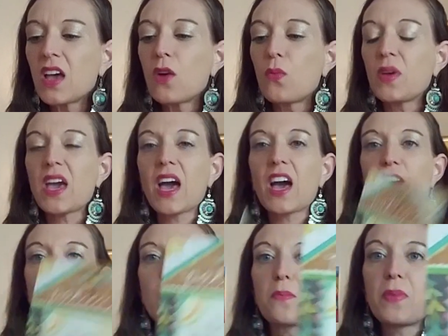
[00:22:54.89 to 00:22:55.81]
We
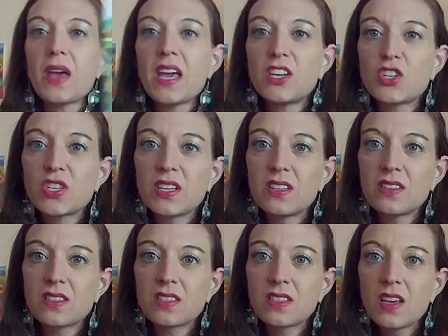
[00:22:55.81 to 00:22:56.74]
have
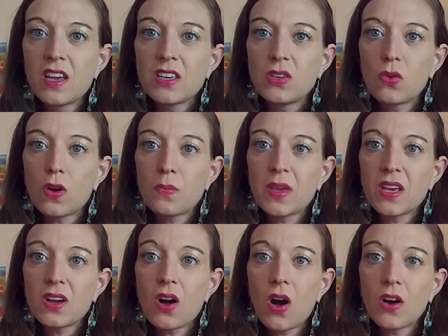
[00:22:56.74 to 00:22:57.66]
patience. You are being
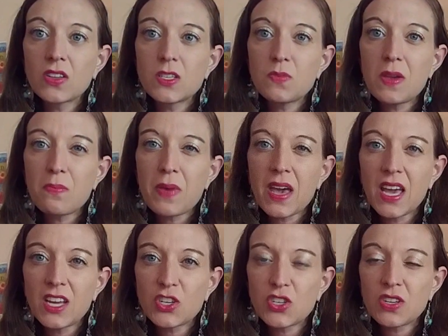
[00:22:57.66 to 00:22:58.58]
called to be
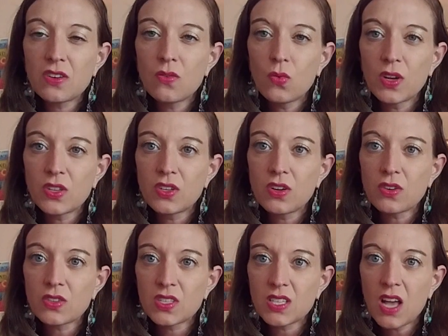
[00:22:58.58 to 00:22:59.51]
patient with
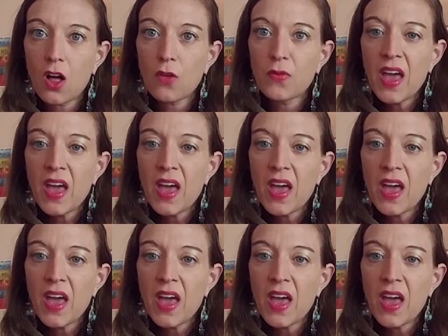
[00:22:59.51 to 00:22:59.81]
yourself